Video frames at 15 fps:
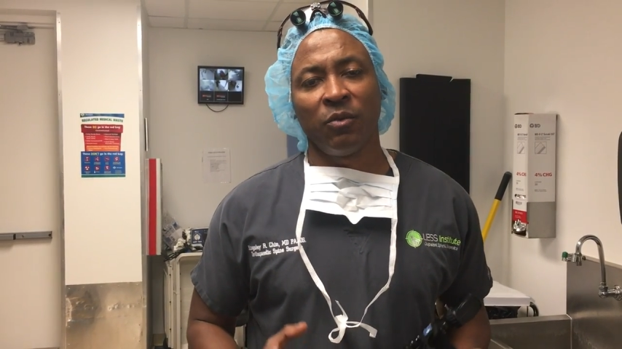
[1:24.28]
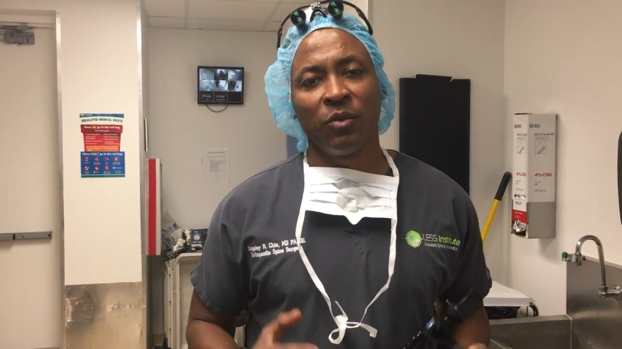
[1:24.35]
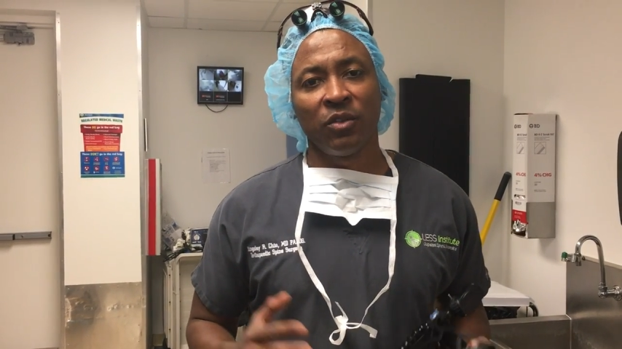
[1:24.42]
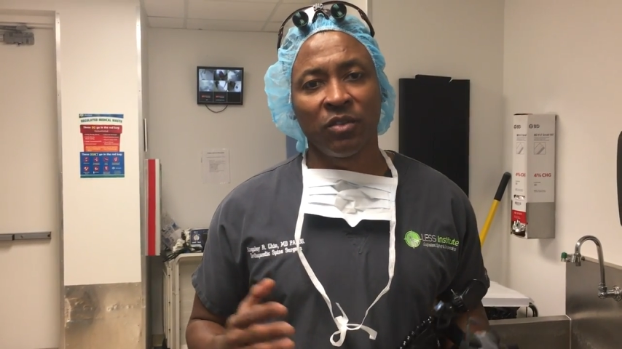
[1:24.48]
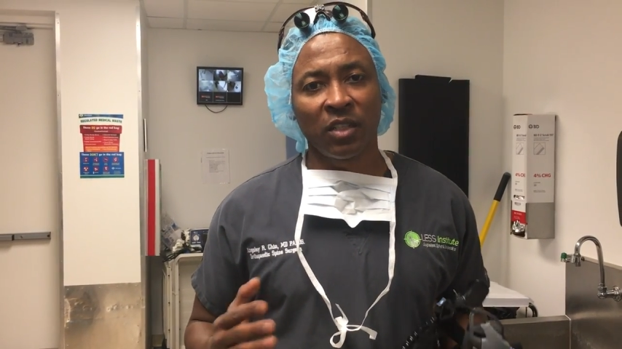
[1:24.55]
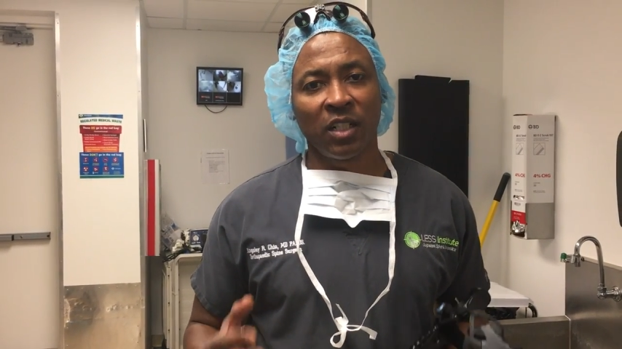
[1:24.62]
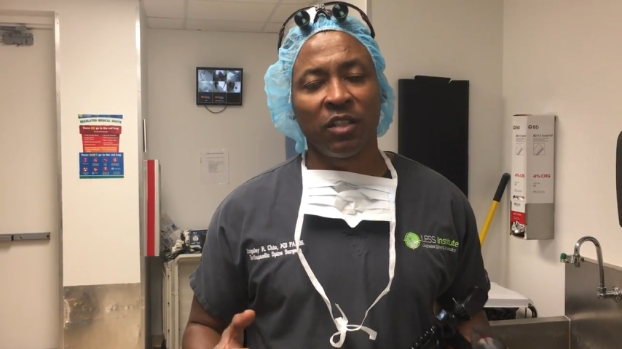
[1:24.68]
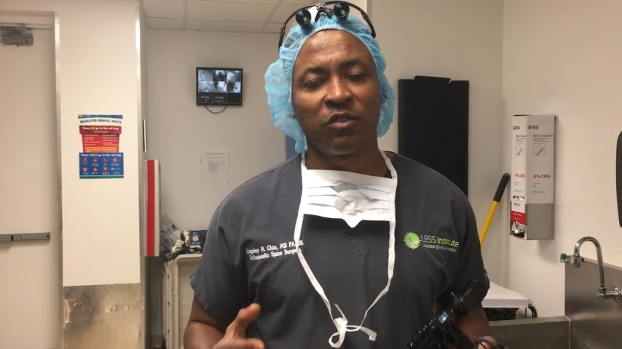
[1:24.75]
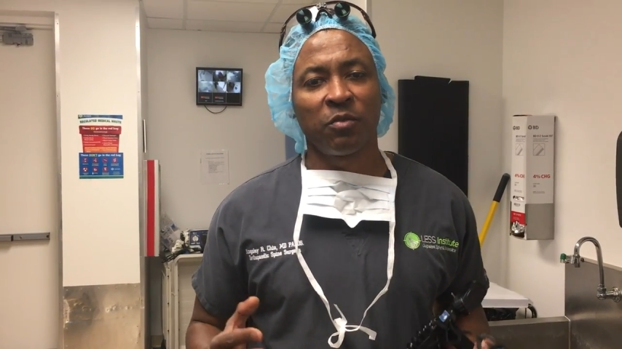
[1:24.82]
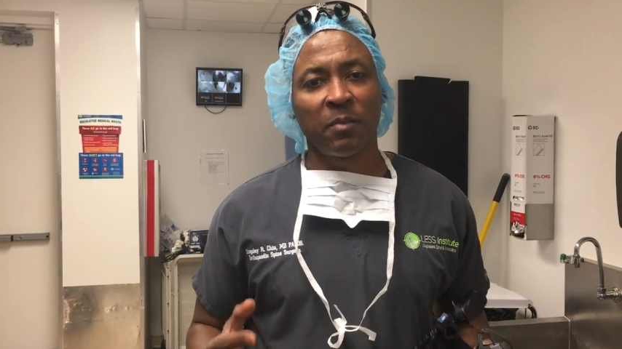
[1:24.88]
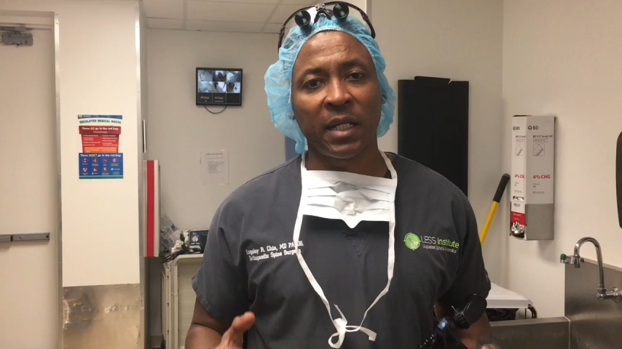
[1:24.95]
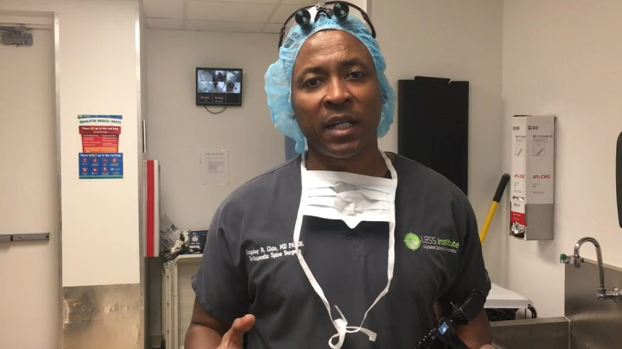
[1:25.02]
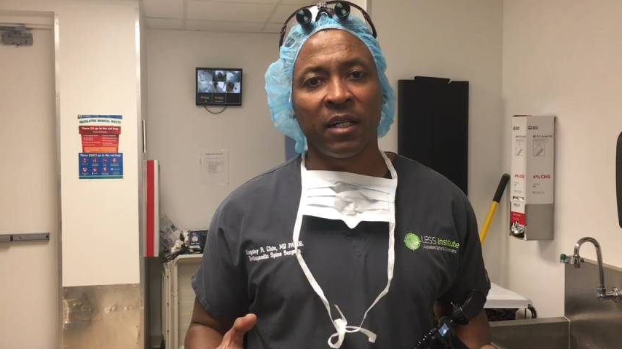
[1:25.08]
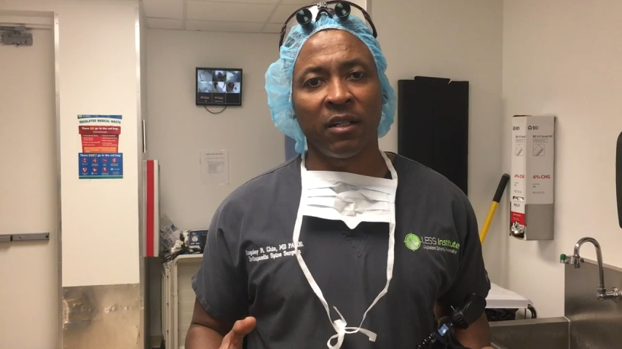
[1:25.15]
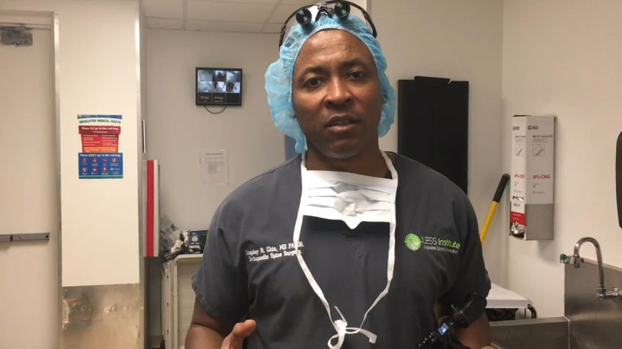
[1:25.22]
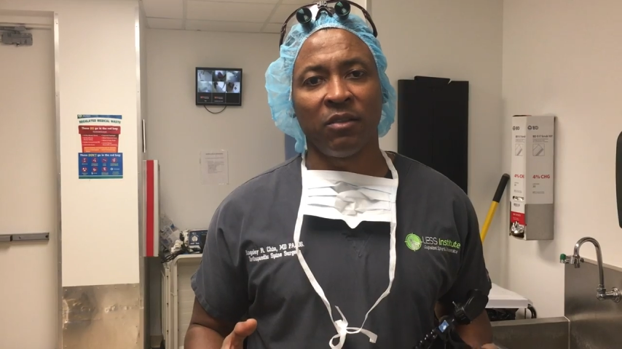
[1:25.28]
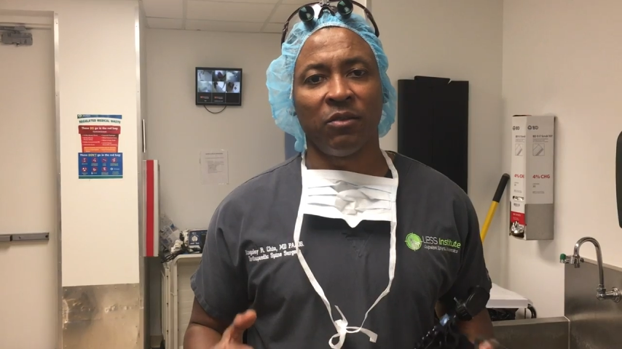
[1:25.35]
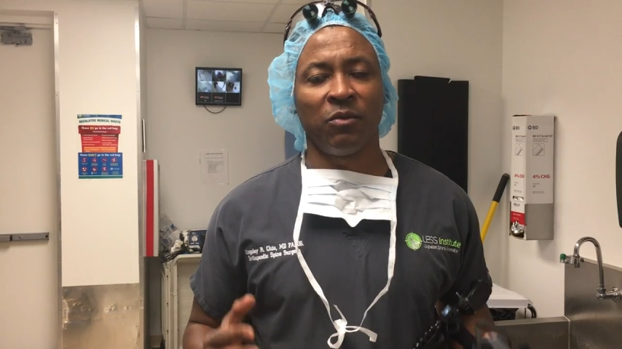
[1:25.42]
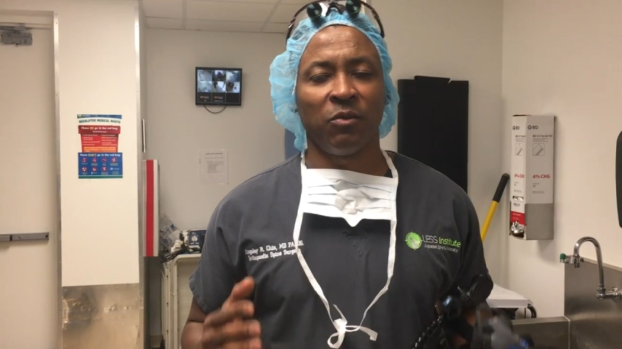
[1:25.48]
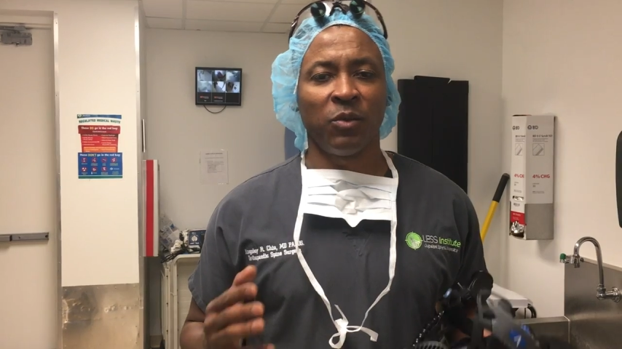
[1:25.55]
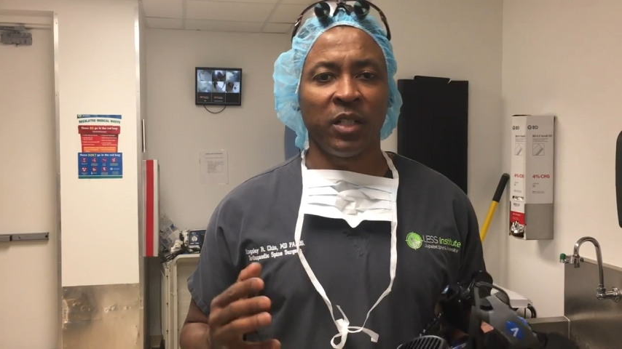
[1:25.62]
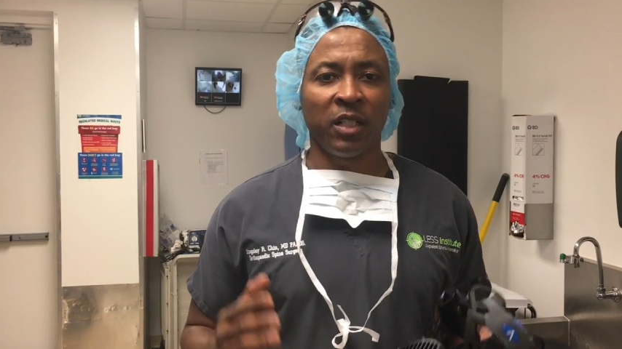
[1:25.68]
Results matter.
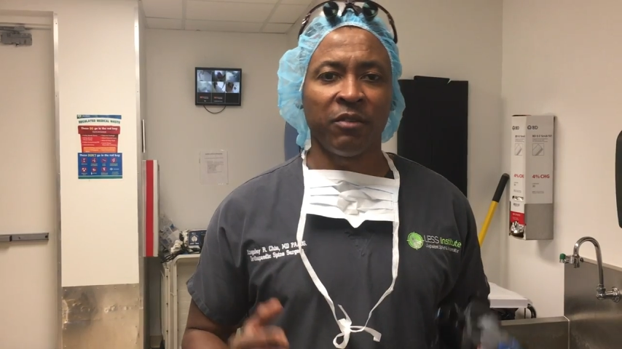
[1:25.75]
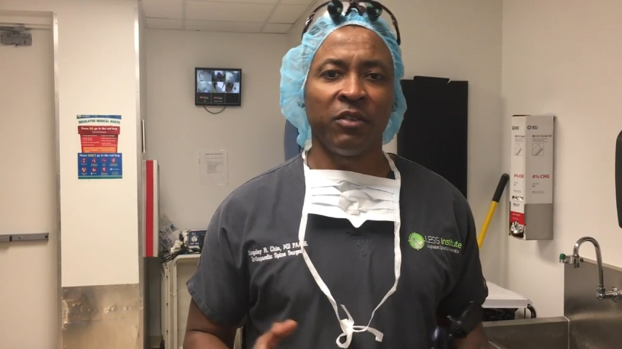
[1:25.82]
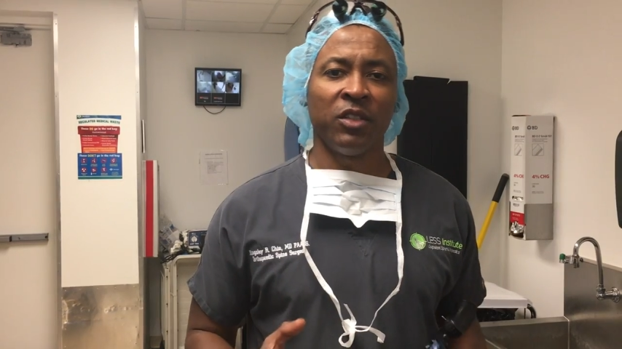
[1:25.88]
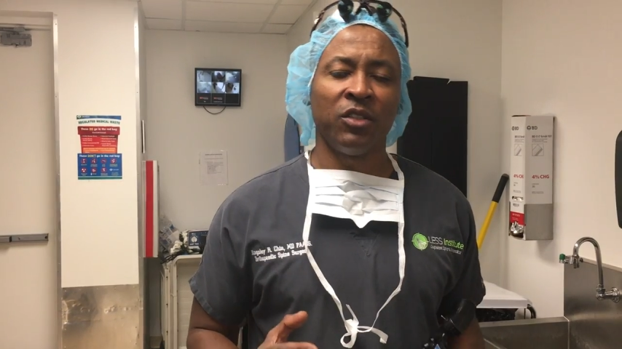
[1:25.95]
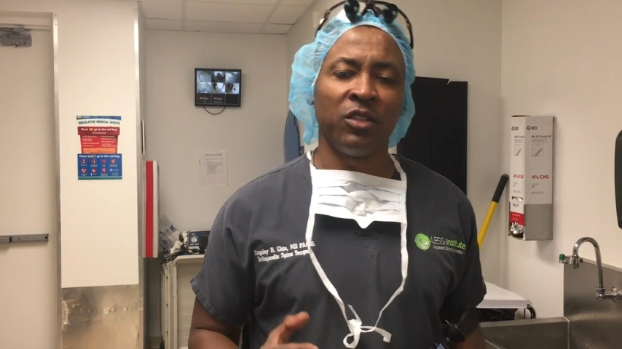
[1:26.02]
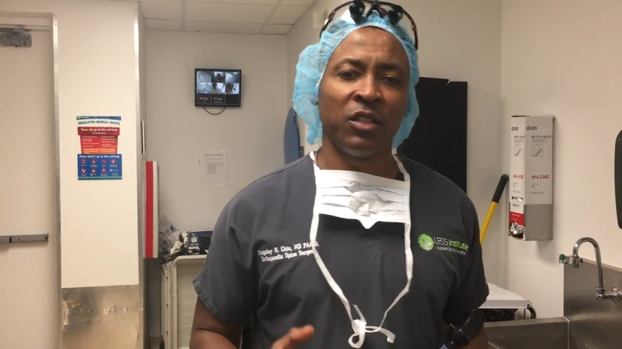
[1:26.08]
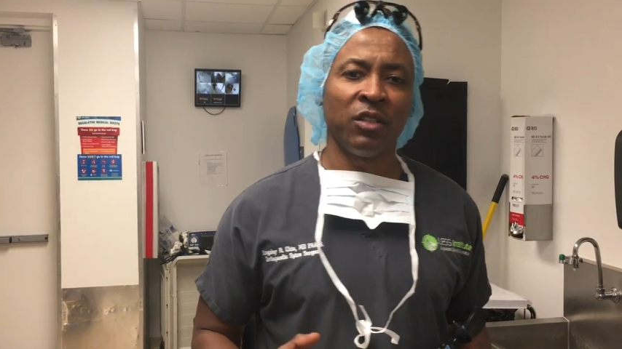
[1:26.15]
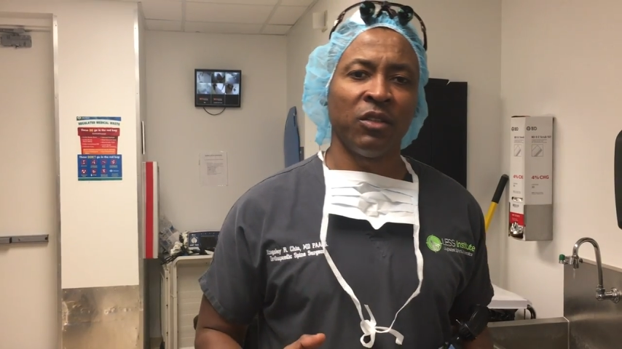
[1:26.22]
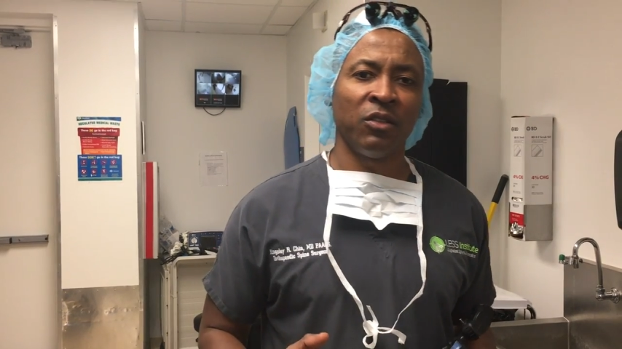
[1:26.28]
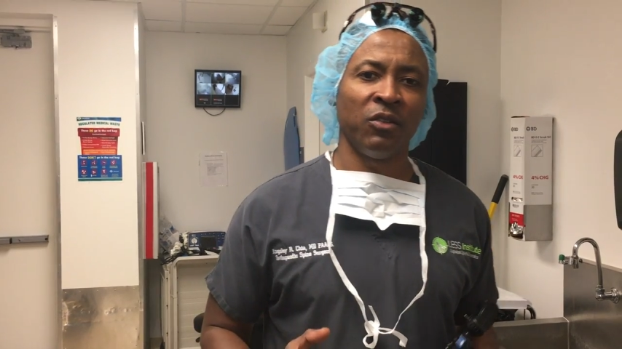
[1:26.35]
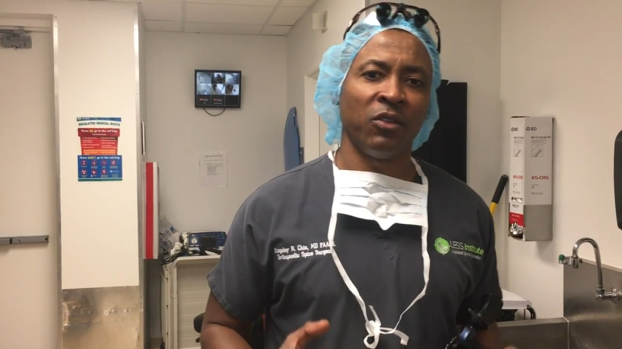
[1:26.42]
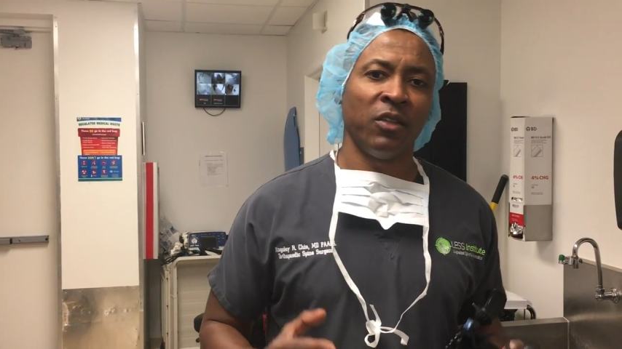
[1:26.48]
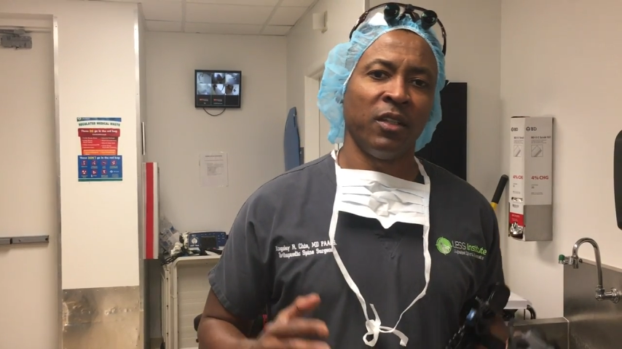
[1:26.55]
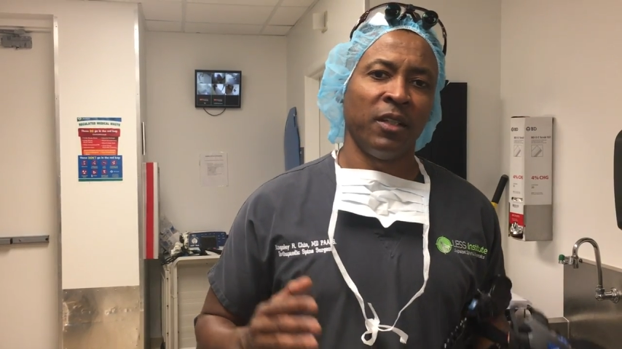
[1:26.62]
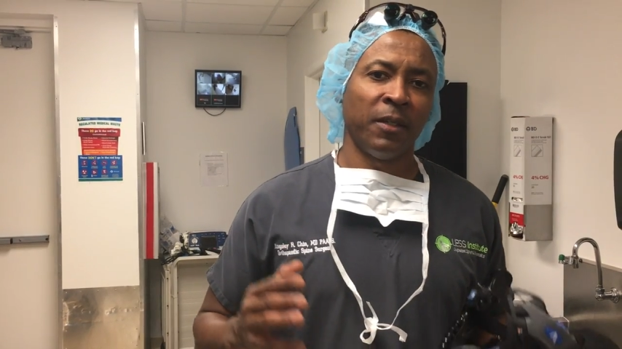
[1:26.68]
Whatever you do,